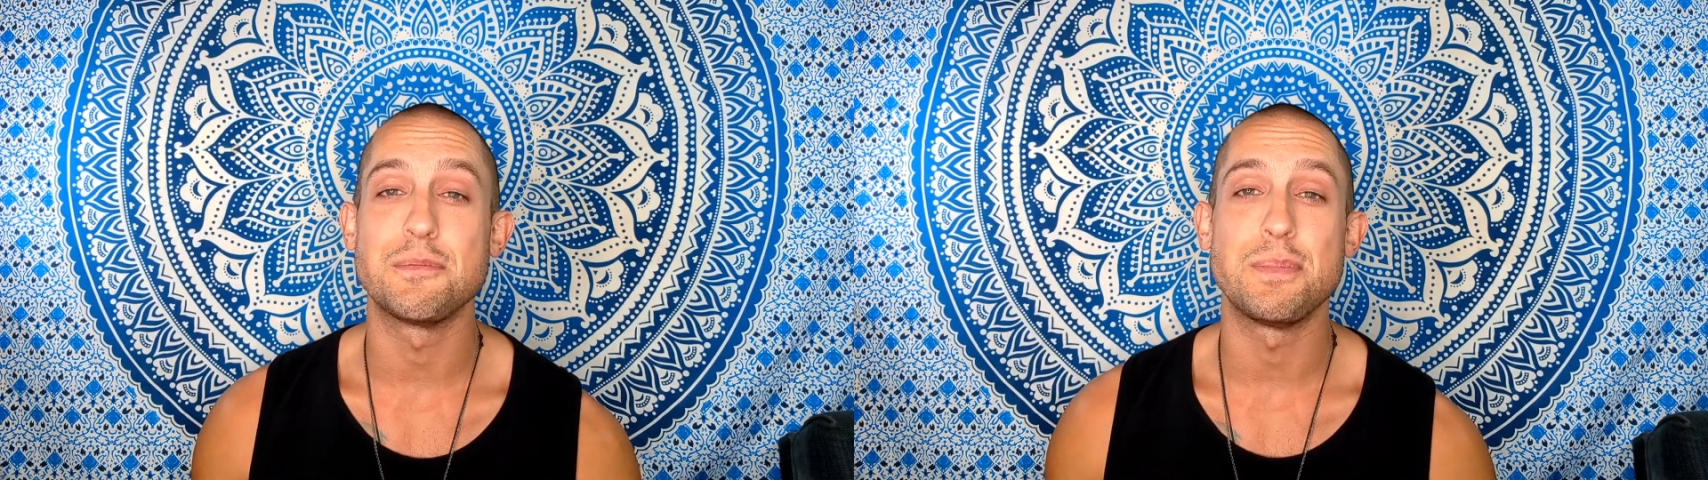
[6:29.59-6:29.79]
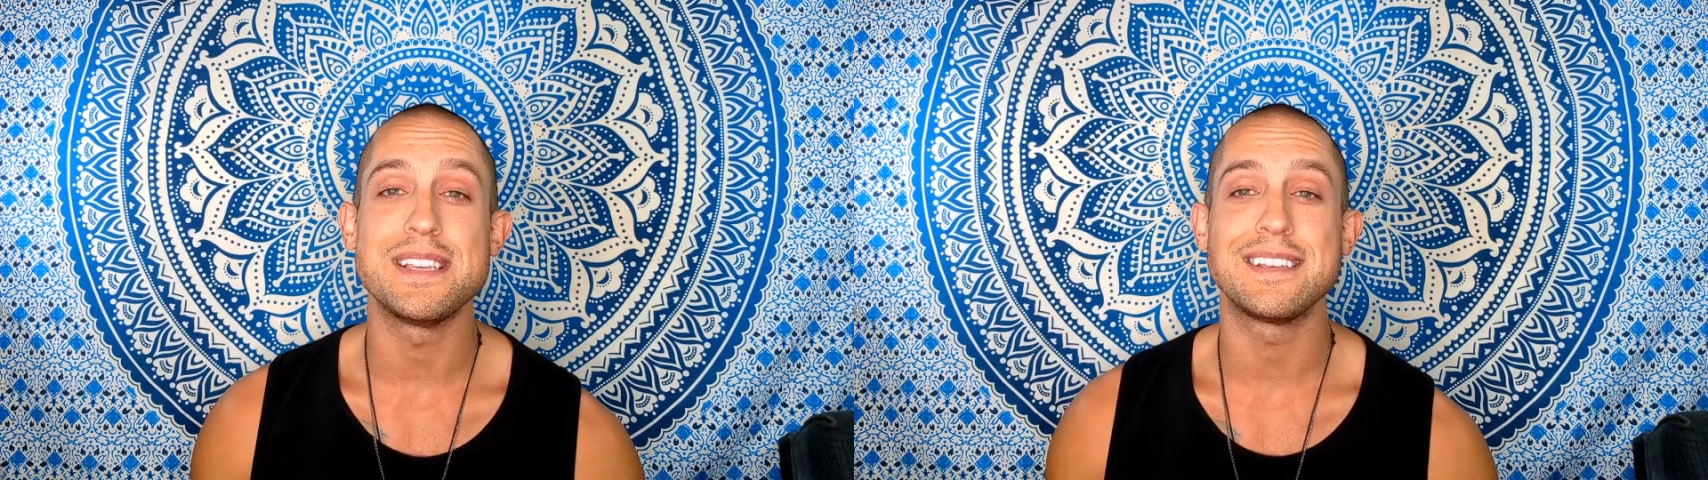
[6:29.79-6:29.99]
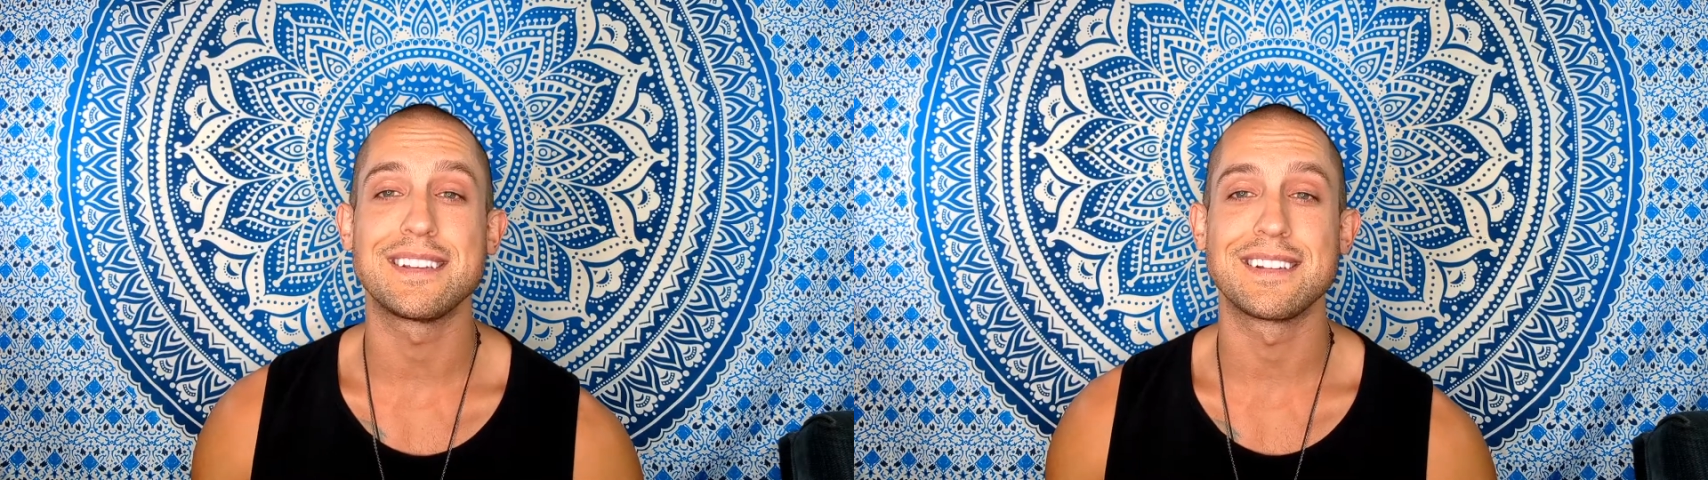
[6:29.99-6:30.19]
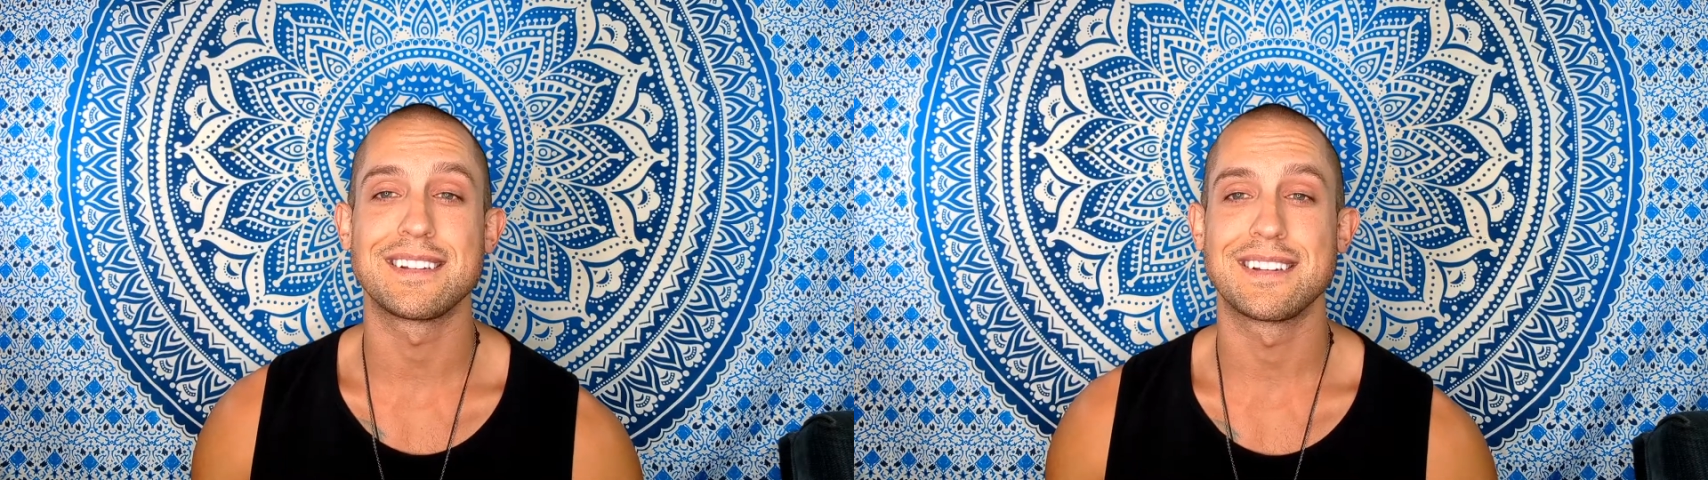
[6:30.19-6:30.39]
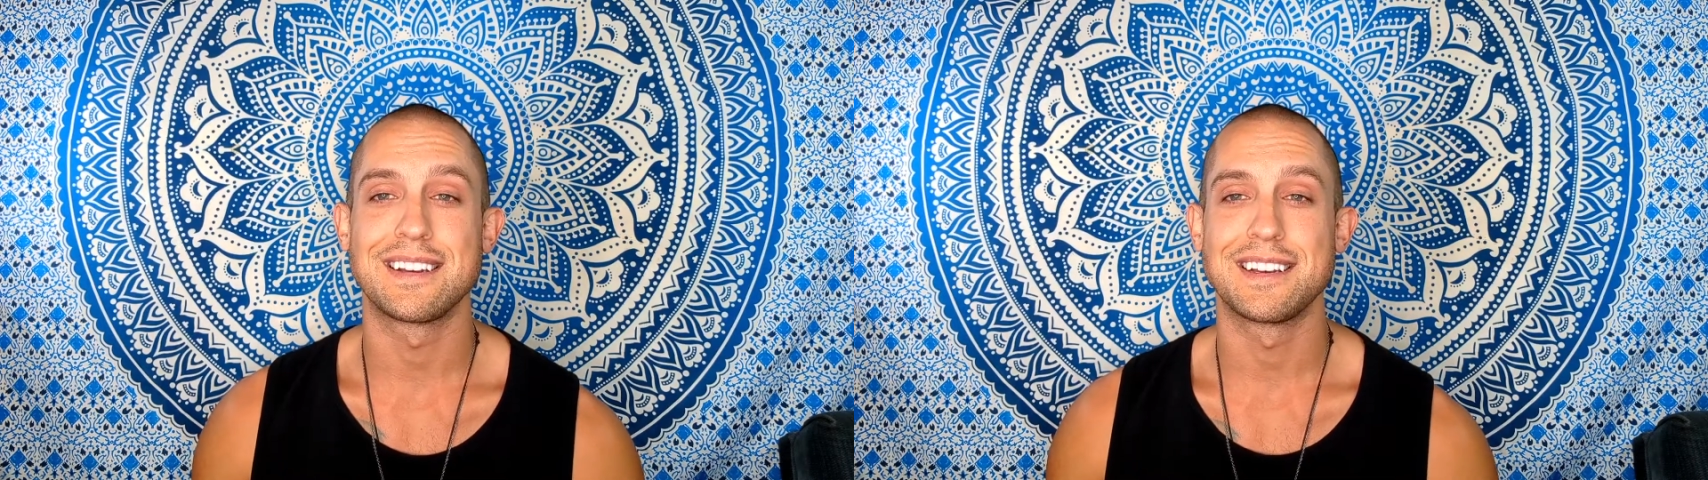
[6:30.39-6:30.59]
being?
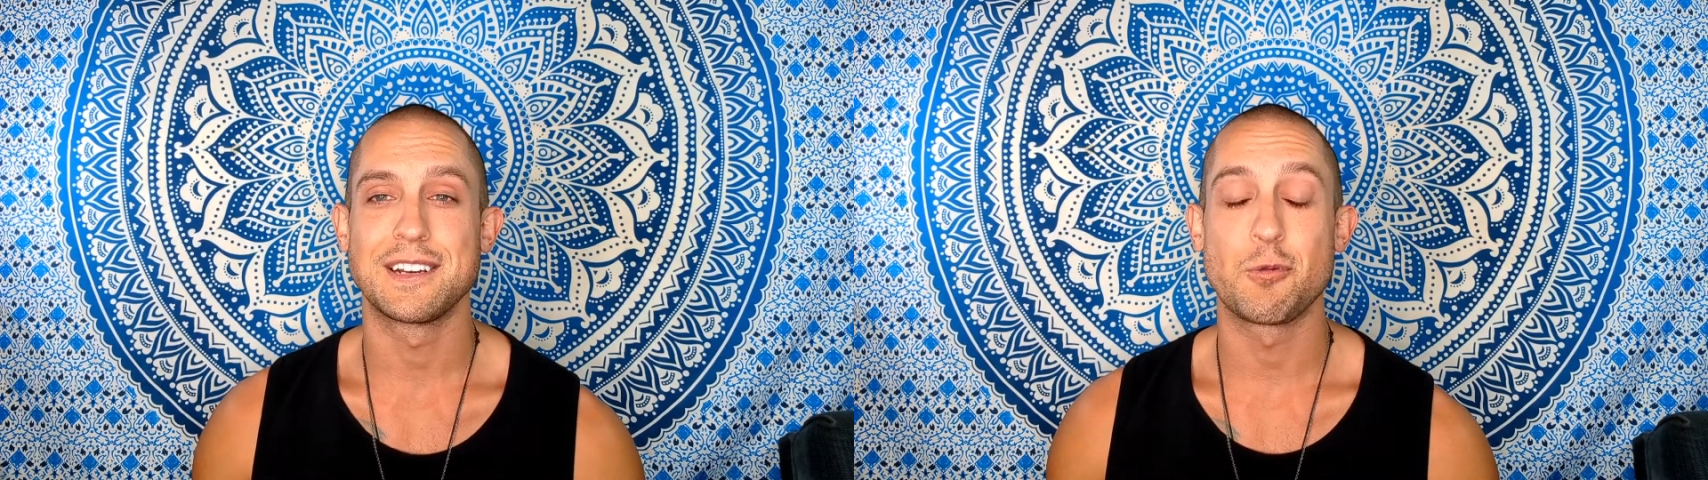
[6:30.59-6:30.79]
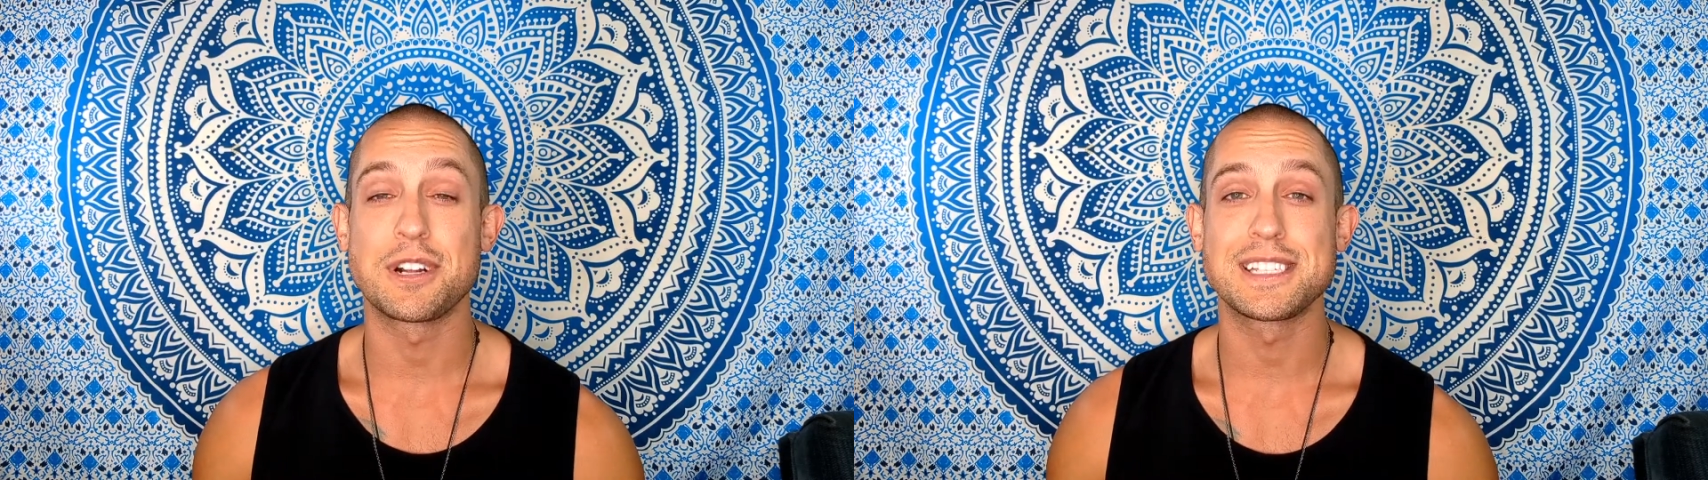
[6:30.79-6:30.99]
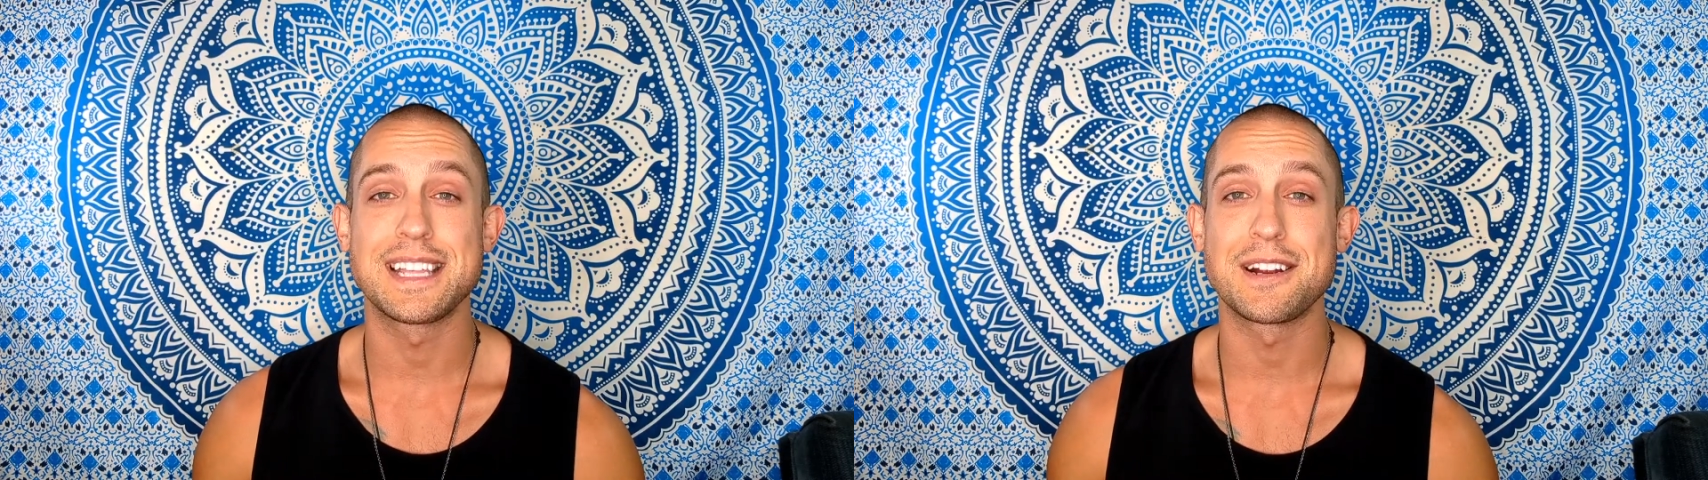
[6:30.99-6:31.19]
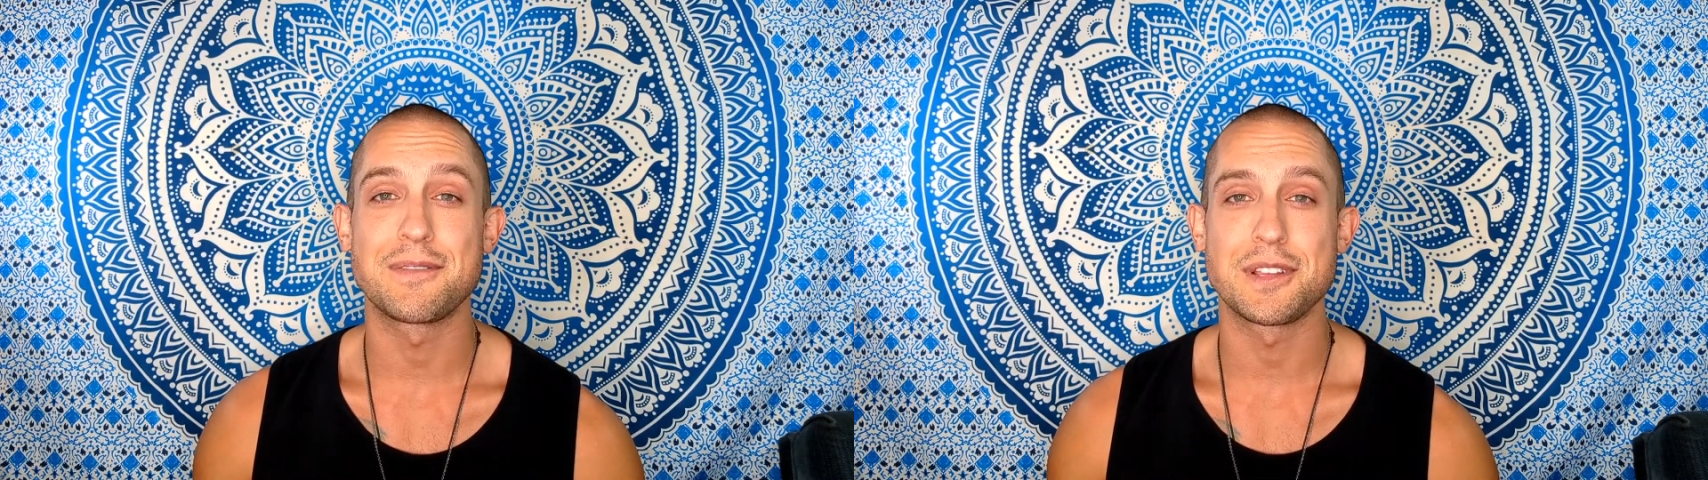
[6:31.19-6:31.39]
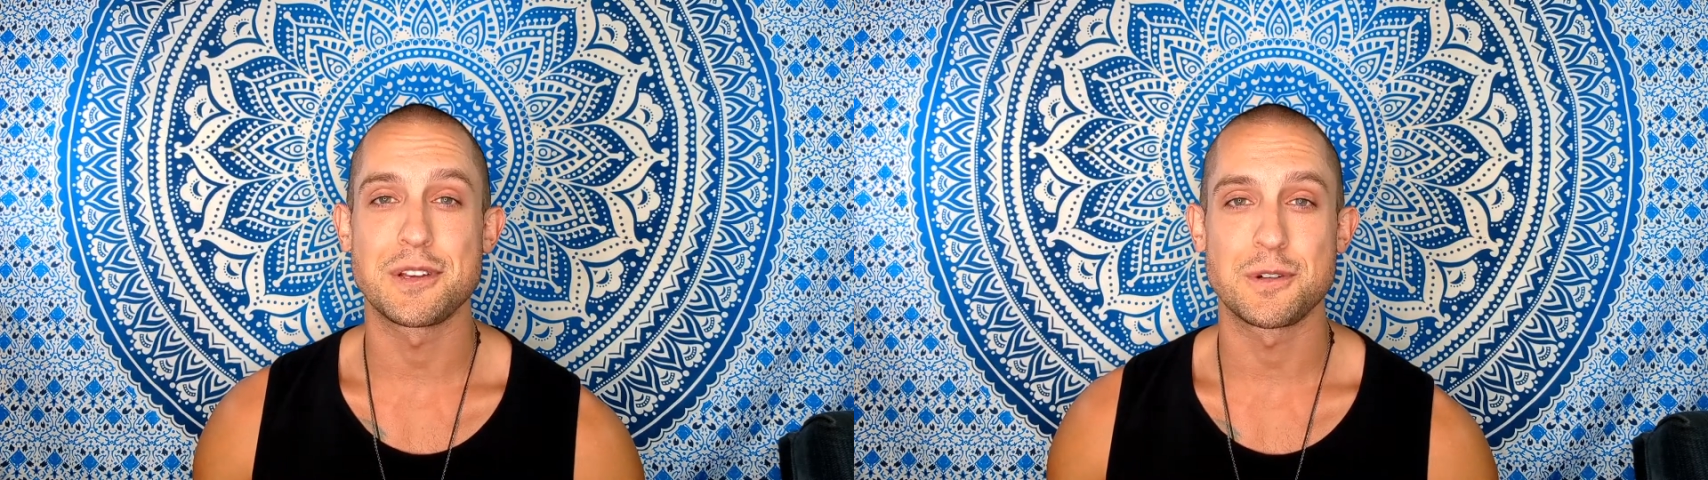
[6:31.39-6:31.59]
What's there
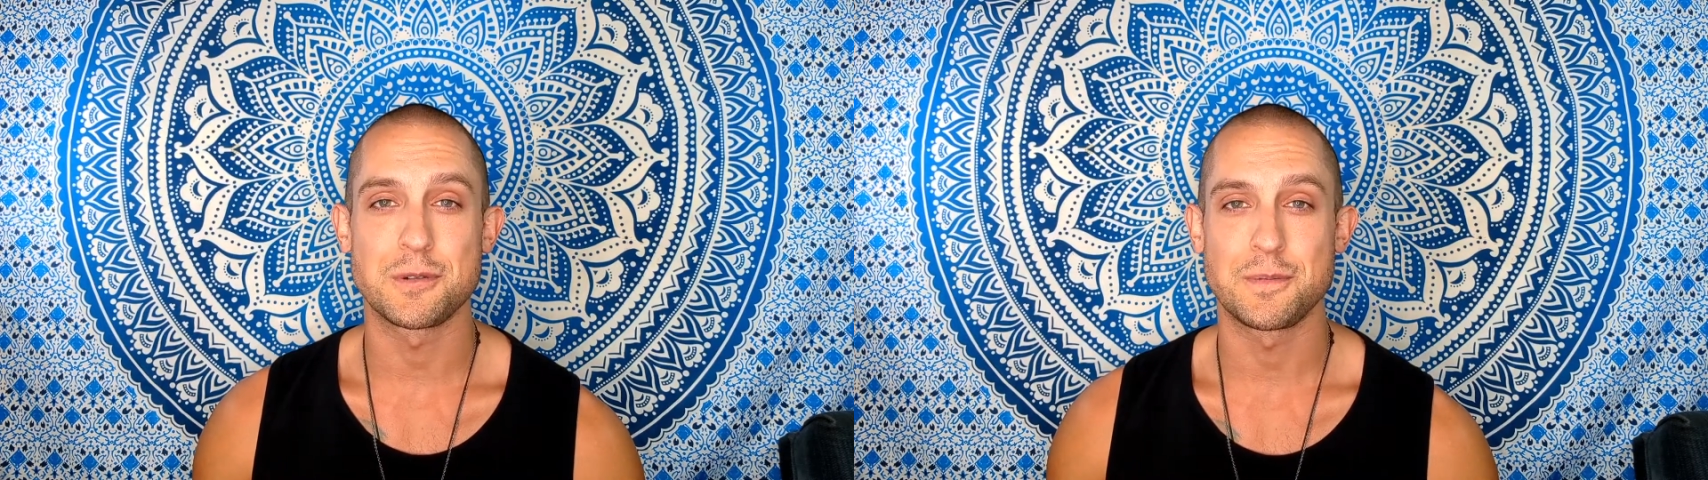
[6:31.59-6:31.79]
for you?